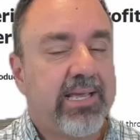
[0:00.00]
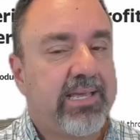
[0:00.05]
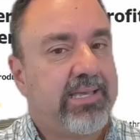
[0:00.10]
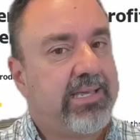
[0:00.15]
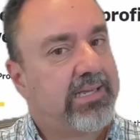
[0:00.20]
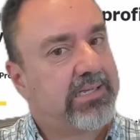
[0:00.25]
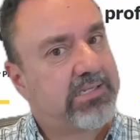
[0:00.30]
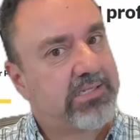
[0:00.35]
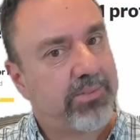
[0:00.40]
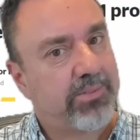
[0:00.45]

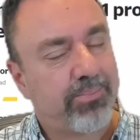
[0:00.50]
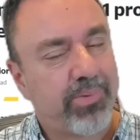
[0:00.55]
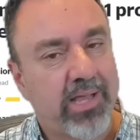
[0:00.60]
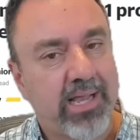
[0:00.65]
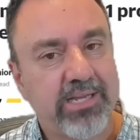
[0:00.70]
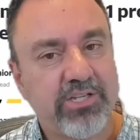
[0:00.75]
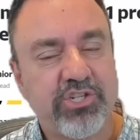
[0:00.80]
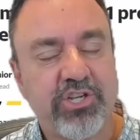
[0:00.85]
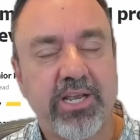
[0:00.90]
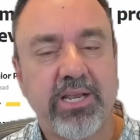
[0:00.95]
Yes,
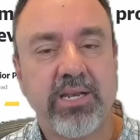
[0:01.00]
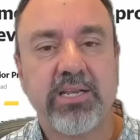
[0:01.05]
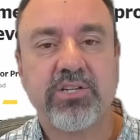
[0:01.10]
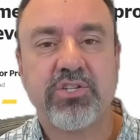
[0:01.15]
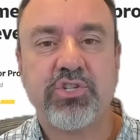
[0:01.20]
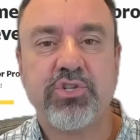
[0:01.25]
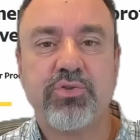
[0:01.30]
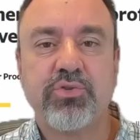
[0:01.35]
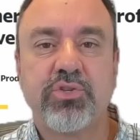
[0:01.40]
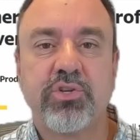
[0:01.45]
supply chain
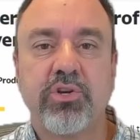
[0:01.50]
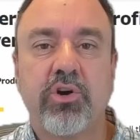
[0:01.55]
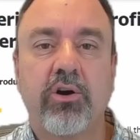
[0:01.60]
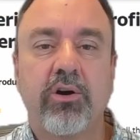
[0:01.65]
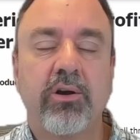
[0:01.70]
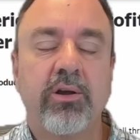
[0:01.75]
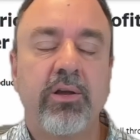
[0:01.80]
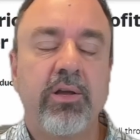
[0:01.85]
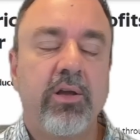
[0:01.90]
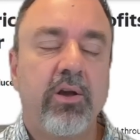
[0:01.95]
issues
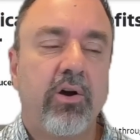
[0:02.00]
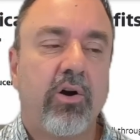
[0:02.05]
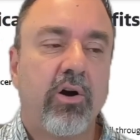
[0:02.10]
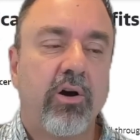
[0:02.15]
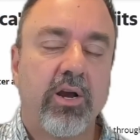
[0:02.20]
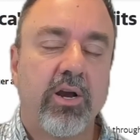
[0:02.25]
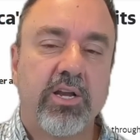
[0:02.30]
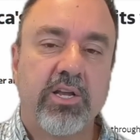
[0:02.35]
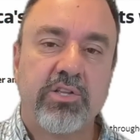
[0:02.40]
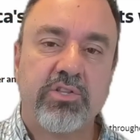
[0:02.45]
are
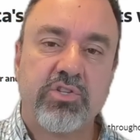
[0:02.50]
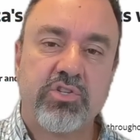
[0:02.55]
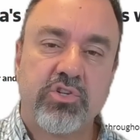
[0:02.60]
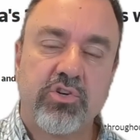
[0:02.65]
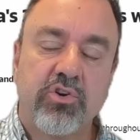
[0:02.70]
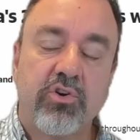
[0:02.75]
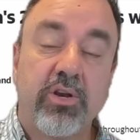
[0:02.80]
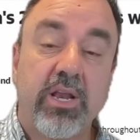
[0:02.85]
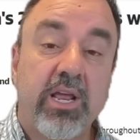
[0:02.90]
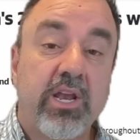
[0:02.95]
are a
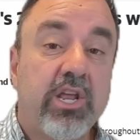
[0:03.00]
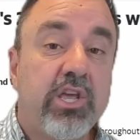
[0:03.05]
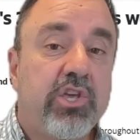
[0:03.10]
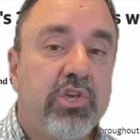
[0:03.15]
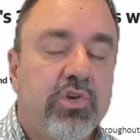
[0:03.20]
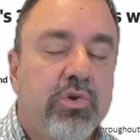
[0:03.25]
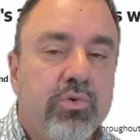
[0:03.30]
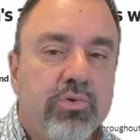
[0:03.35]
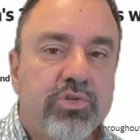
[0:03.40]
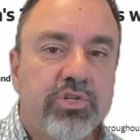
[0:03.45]
concern and a
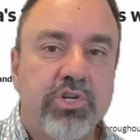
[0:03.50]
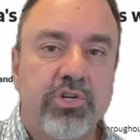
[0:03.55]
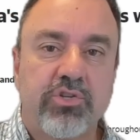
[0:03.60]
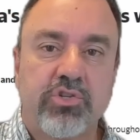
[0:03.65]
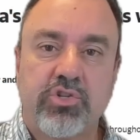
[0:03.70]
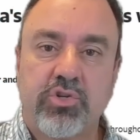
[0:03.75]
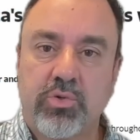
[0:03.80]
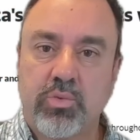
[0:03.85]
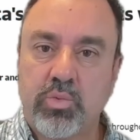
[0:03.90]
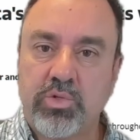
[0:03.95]
huge
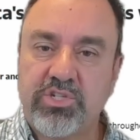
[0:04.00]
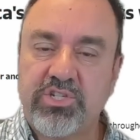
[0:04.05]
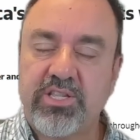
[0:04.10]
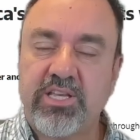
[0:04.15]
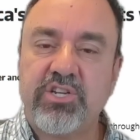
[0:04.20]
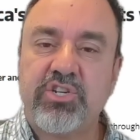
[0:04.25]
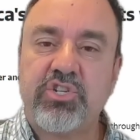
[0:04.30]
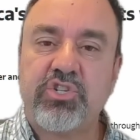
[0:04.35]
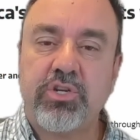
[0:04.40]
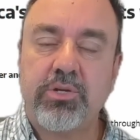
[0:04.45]
concern, which
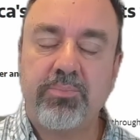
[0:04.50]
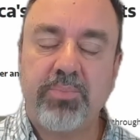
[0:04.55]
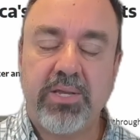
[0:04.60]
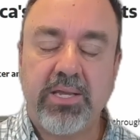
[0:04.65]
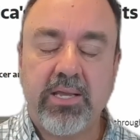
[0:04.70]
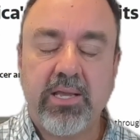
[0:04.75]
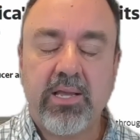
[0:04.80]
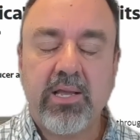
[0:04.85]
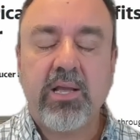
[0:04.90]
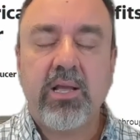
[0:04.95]
they should
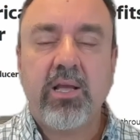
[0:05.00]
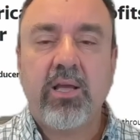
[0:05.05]
be.